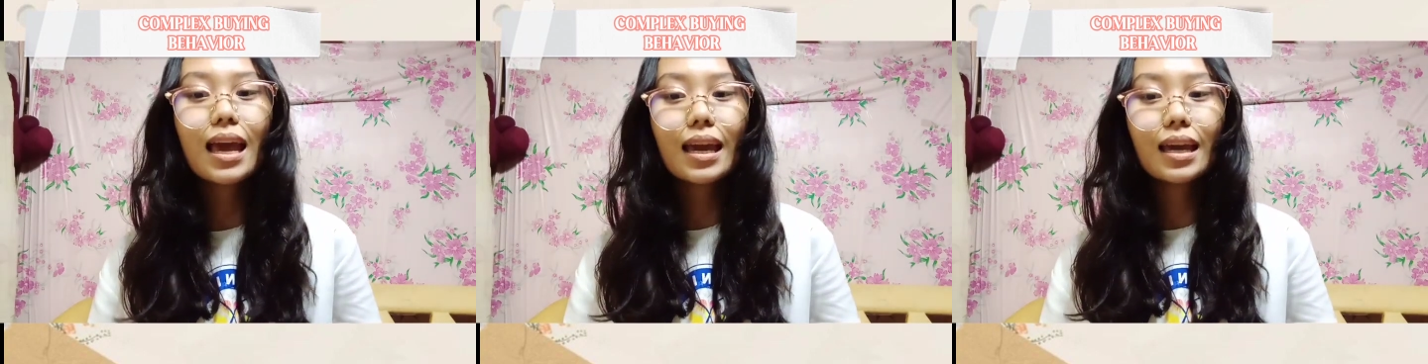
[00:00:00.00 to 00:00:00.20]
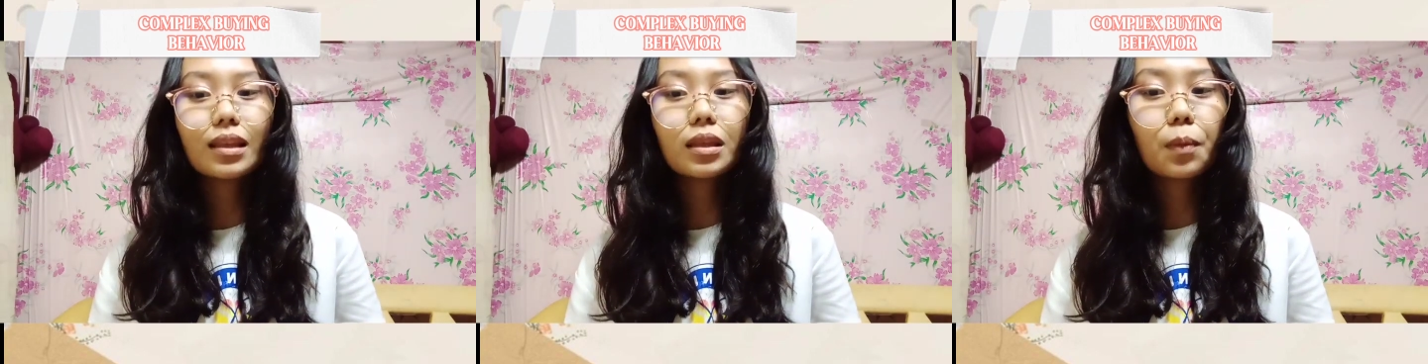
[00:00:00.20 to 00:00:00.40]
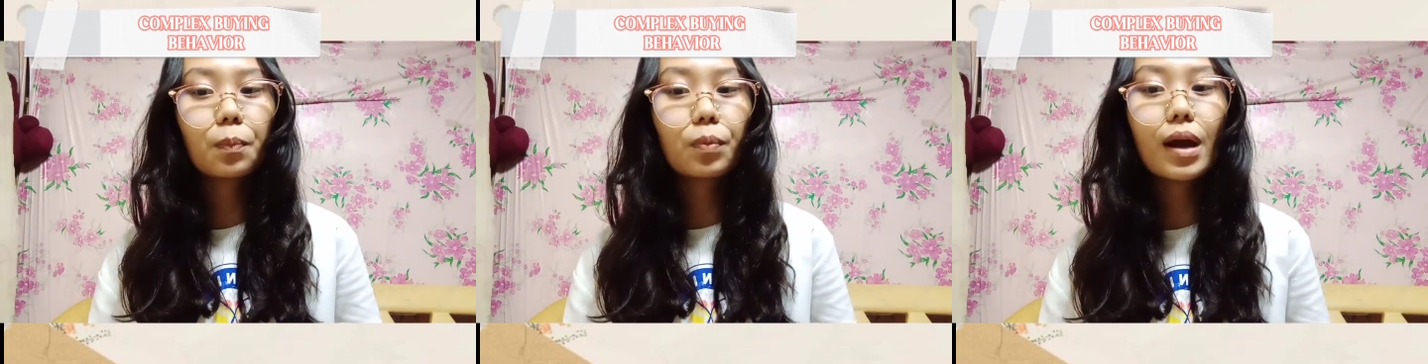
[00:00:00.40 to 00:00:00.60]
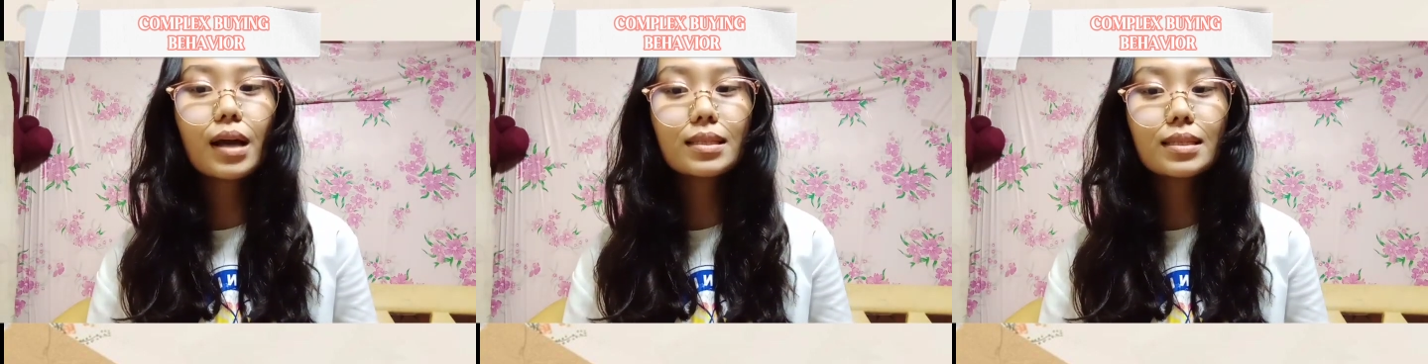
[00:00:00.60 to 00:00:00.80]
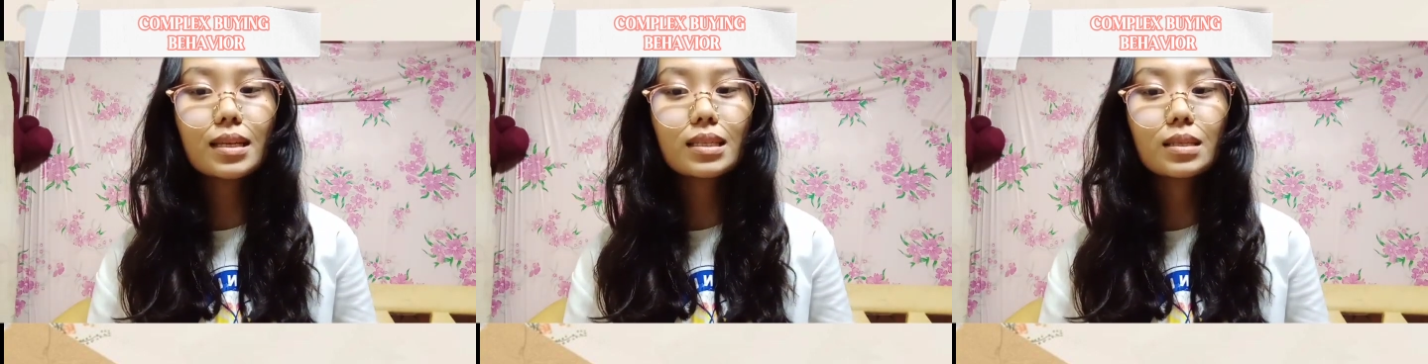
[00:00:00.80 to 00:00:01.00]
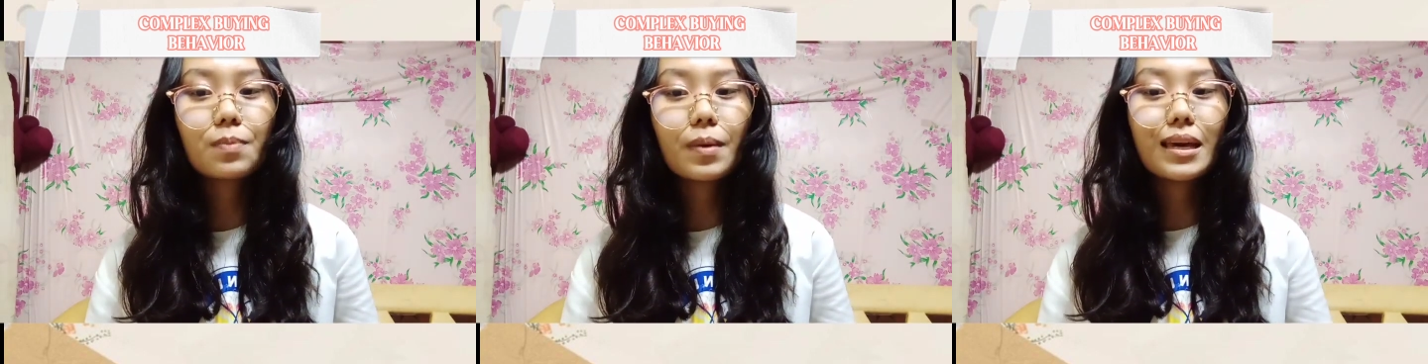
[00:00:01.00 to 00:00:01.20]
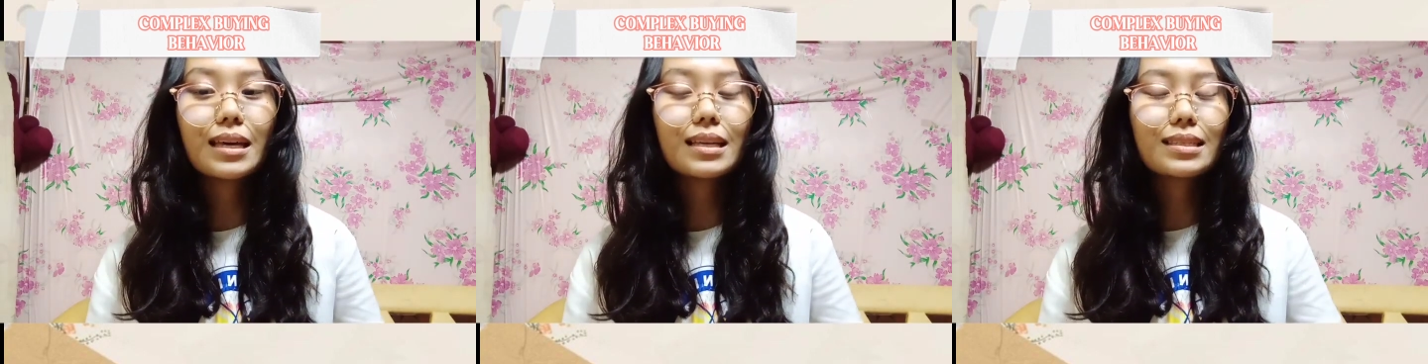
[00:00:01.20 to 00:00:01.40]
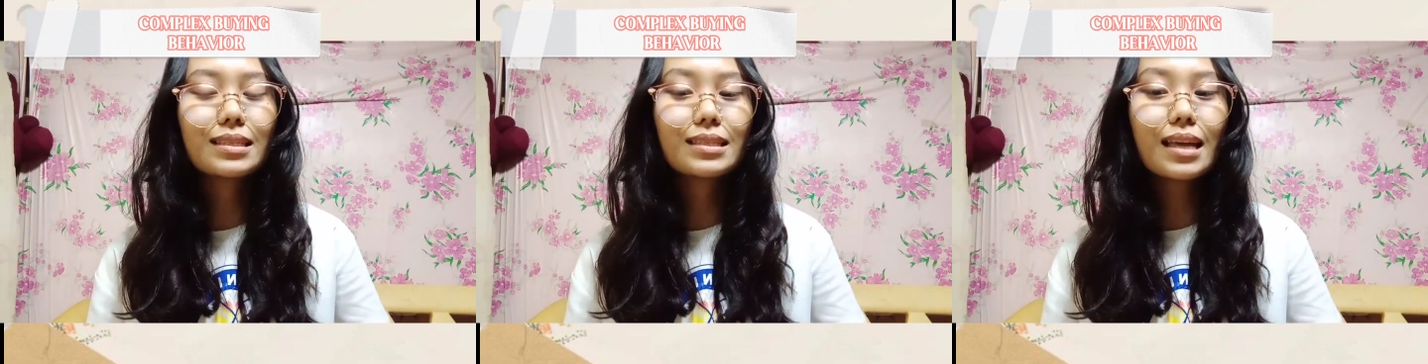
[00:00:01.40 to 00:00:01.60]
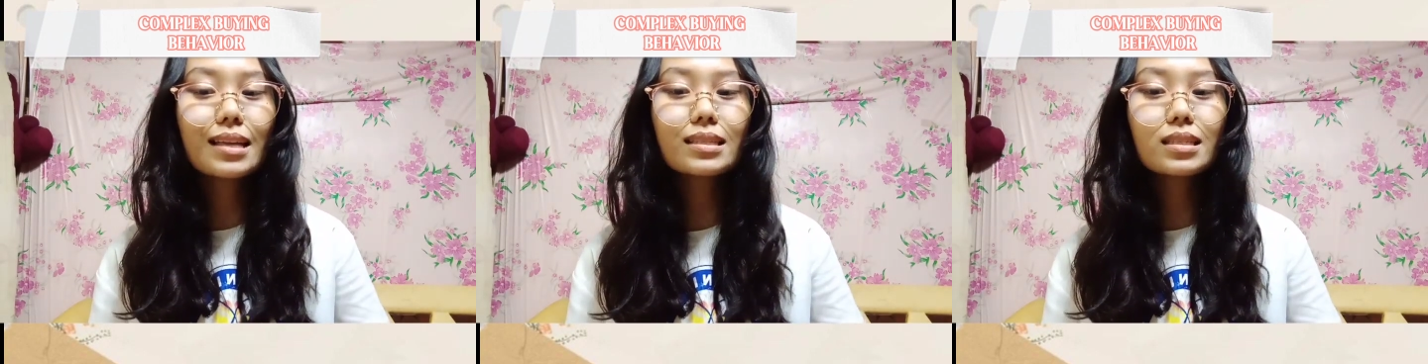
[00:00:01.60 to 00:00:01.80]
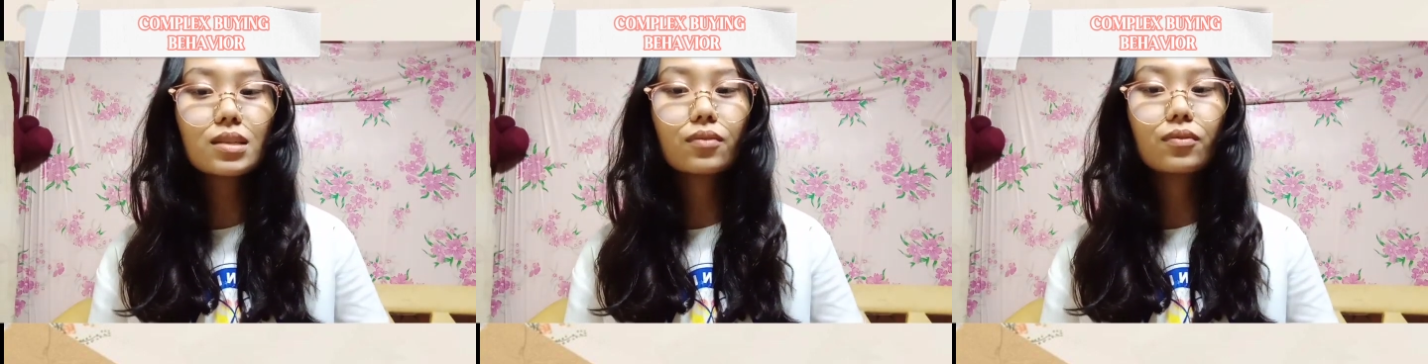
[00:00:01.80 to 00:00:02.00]
in the process by
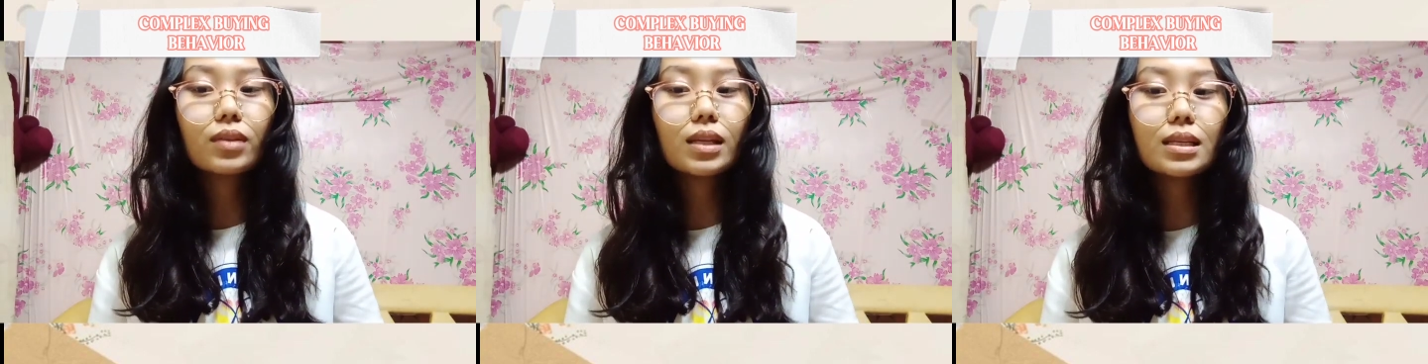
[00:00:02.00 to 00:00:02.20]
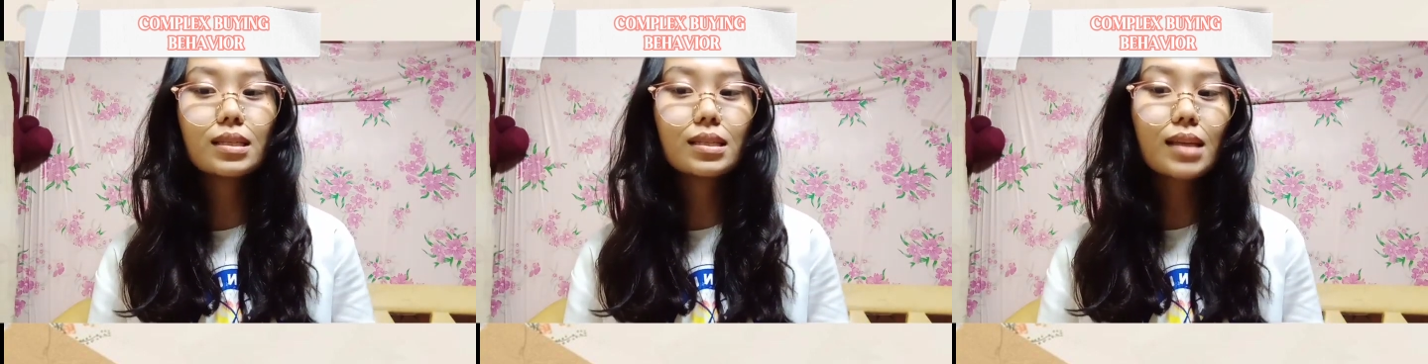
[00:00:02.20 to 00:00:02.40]
extensively